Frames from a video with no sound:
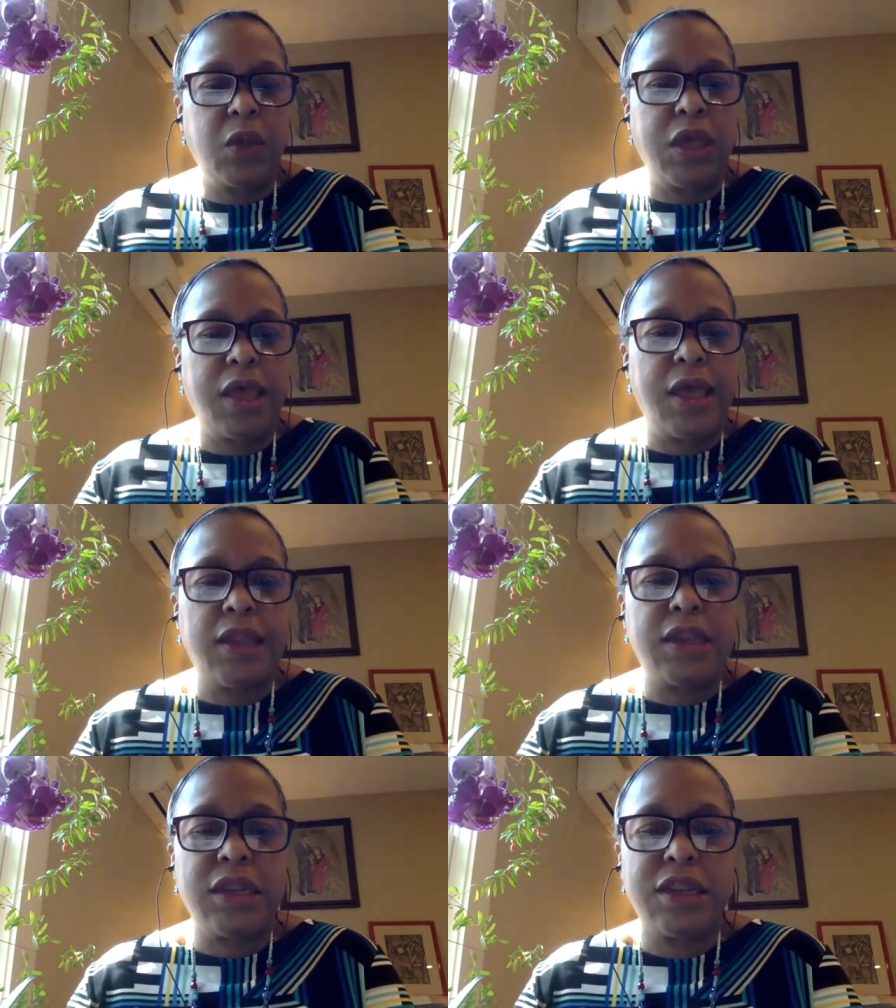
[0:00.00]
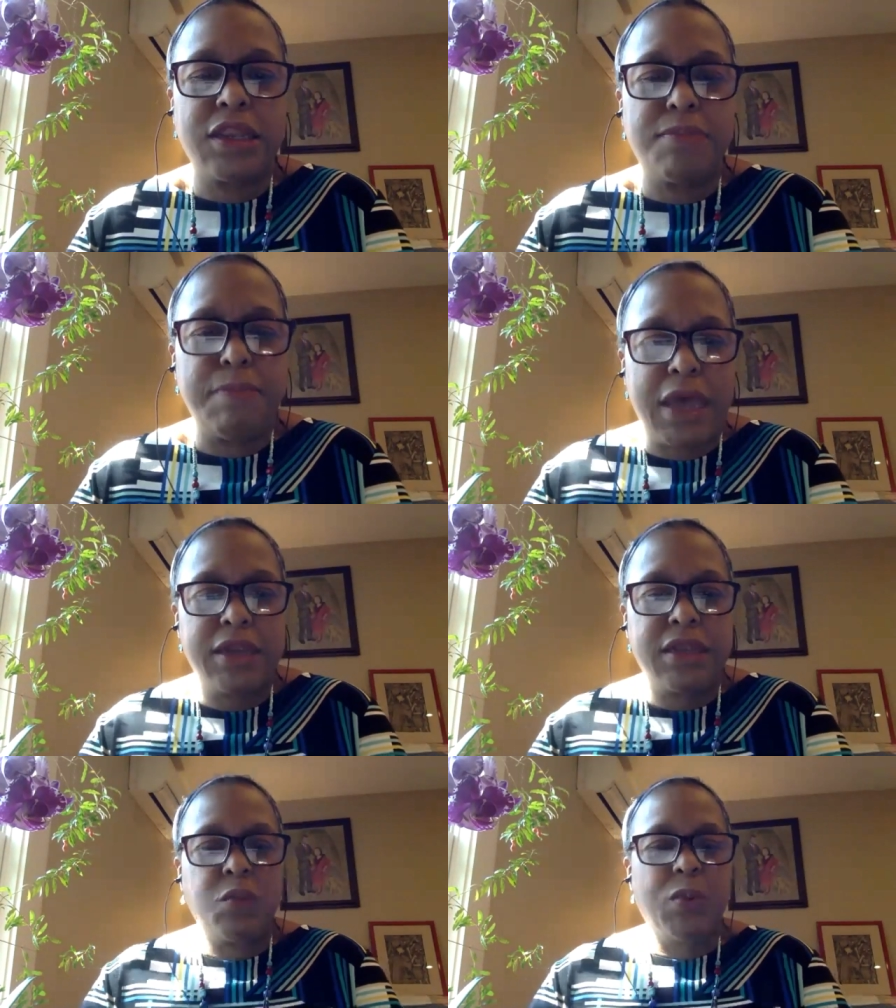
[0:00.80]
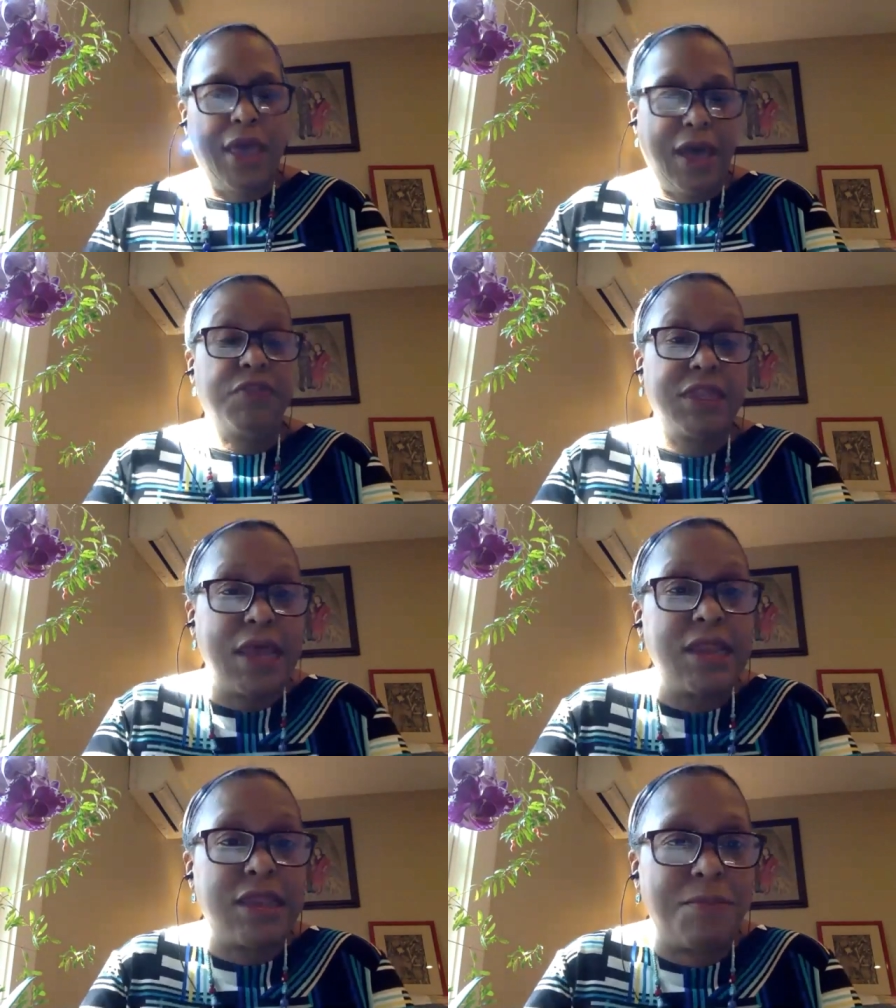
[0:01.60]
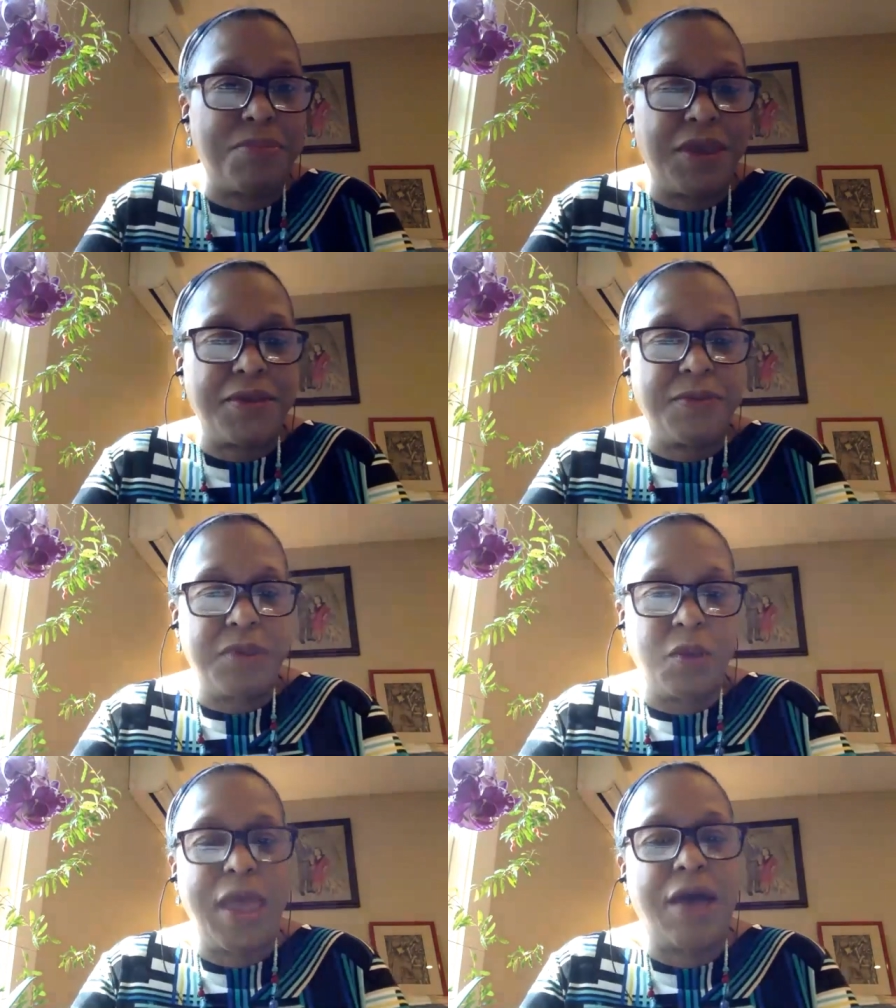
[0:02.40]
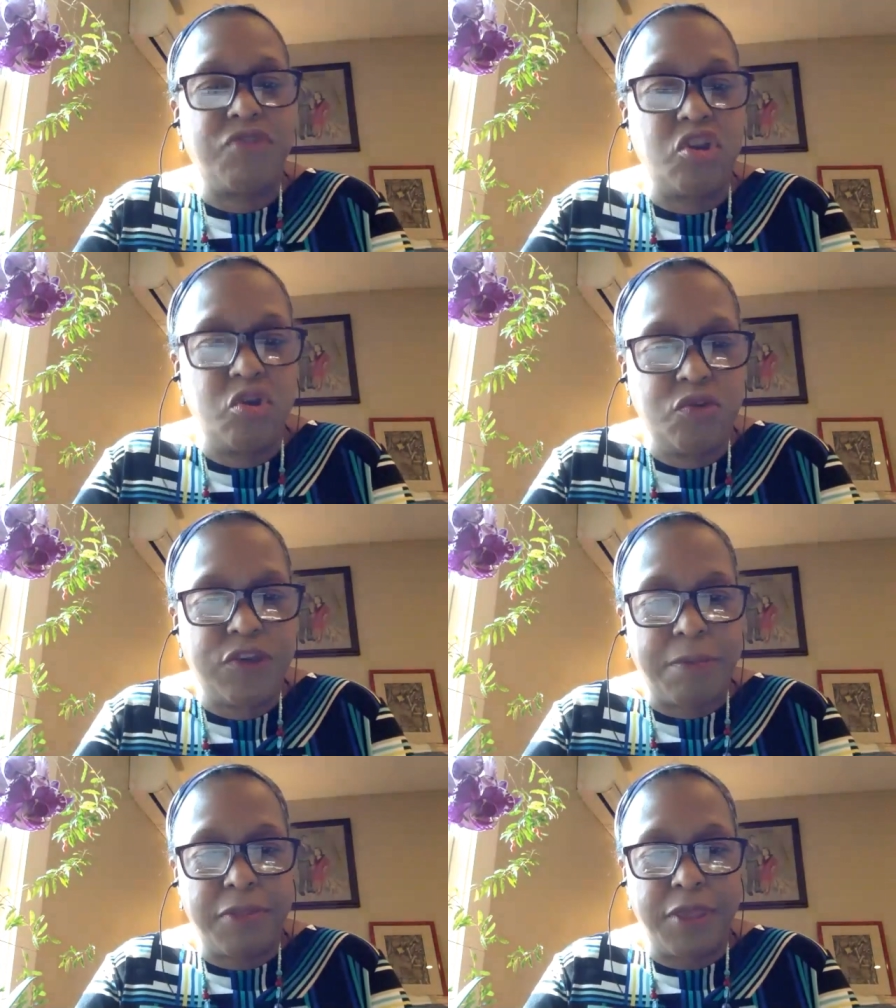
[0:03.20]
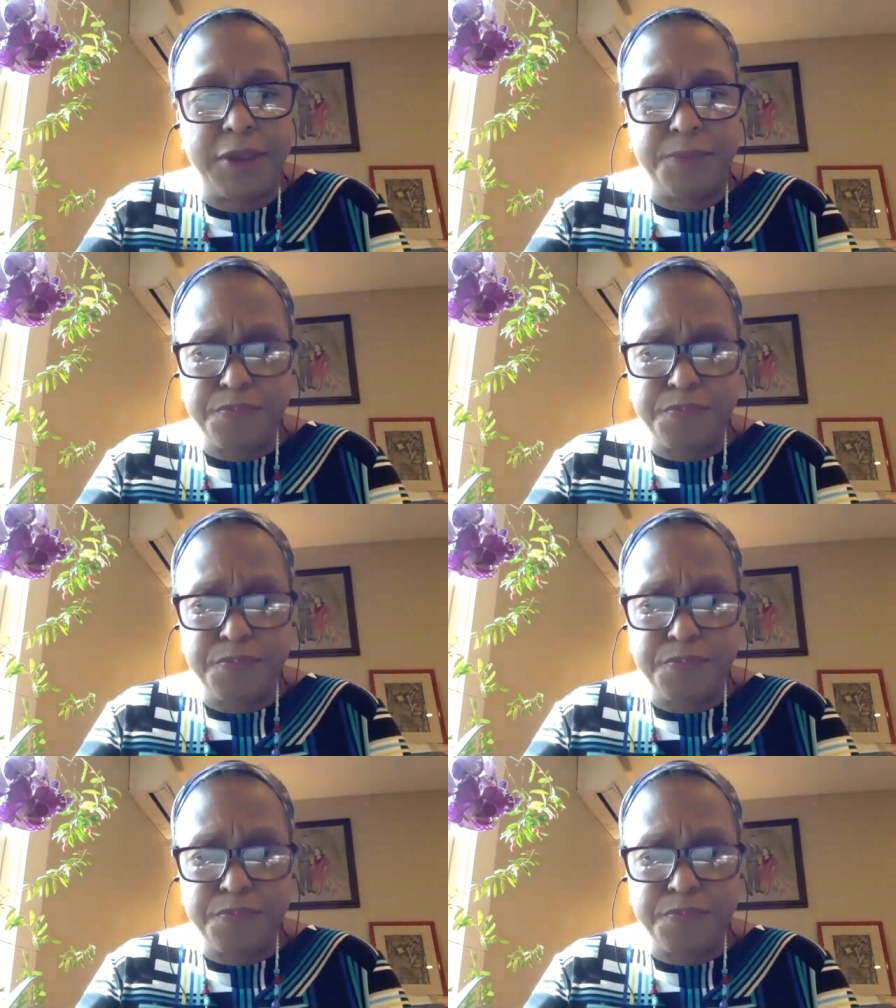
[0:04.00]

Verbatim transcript: And this meant we have to say something and we have to do something.